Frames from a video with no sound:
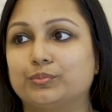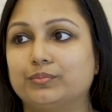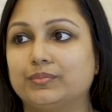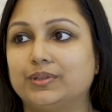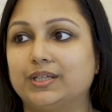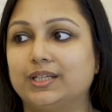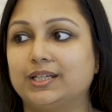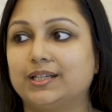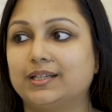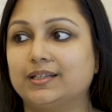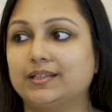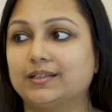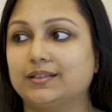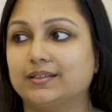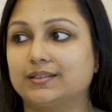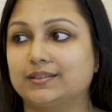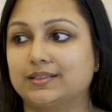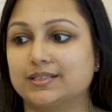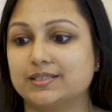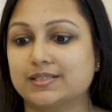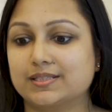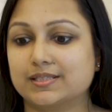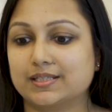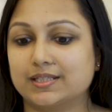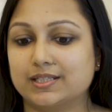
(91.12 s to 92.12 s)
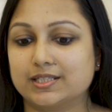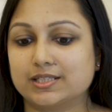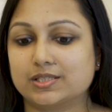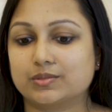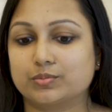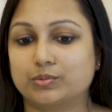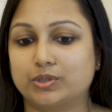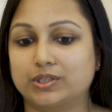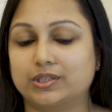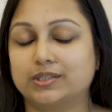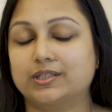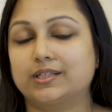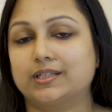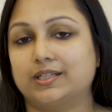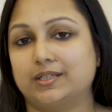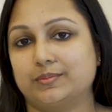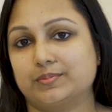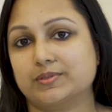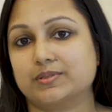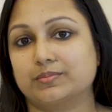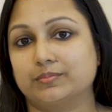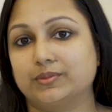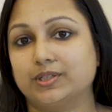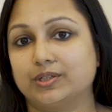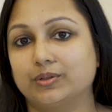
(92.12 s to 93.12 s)
For me, this is what
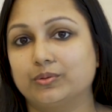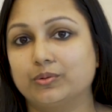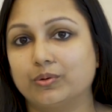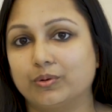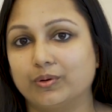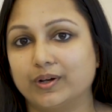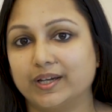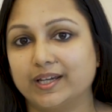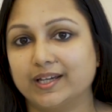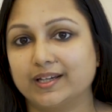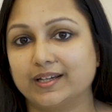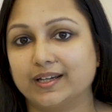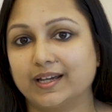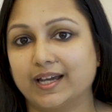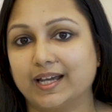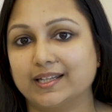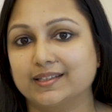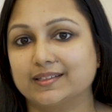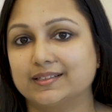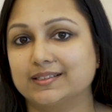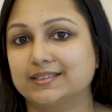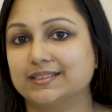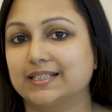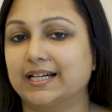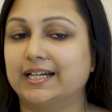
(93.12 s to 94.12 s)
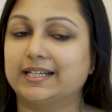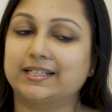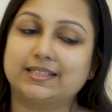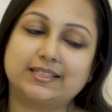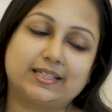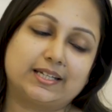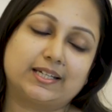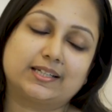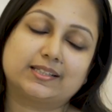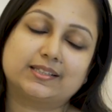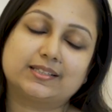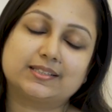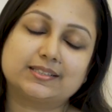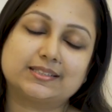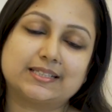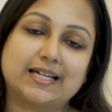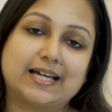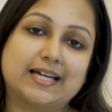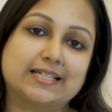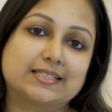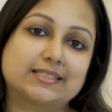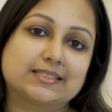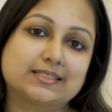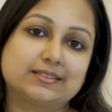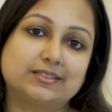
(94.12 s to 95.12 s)
keeps me going, and this I take this
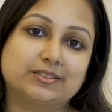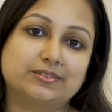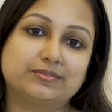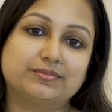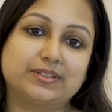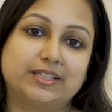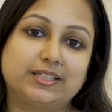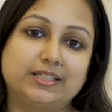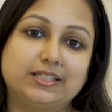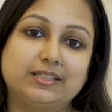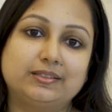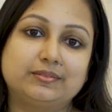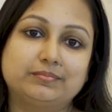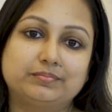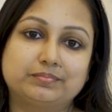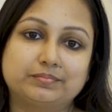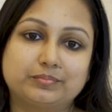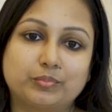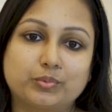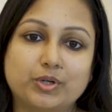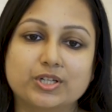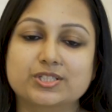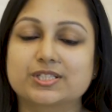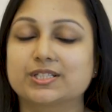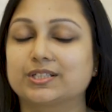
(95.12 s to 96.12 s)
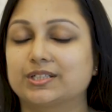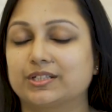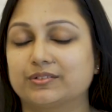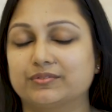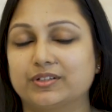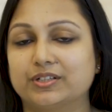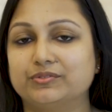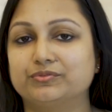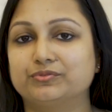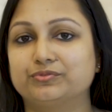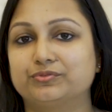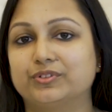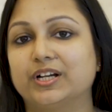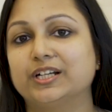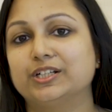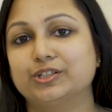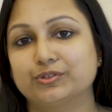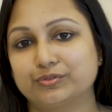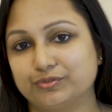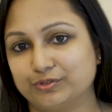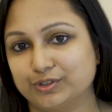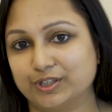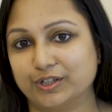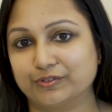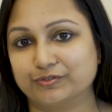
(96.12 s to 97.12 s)
as a very positive and
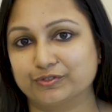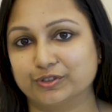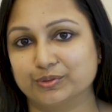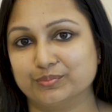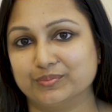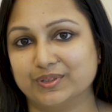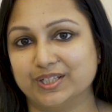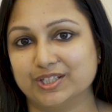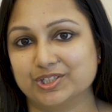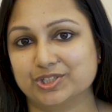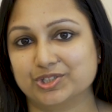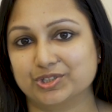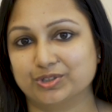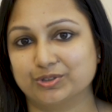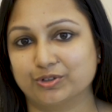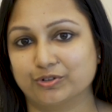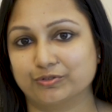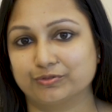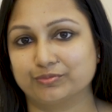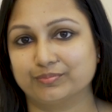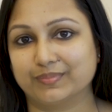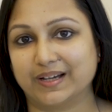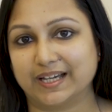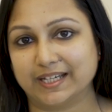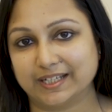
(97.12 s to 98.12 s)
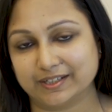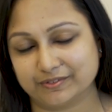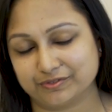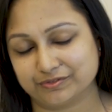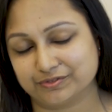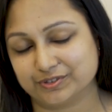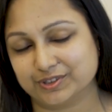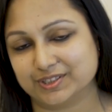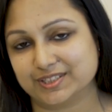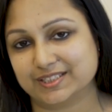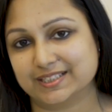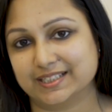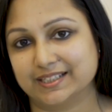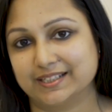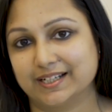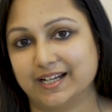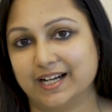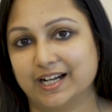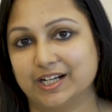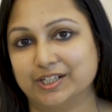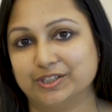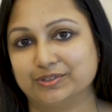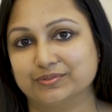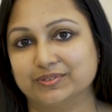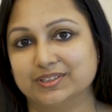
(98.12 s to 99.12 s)
wonderful affirmation of my efforts and
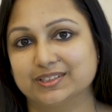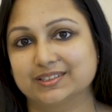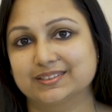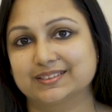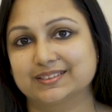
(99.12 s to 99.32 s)
hard work.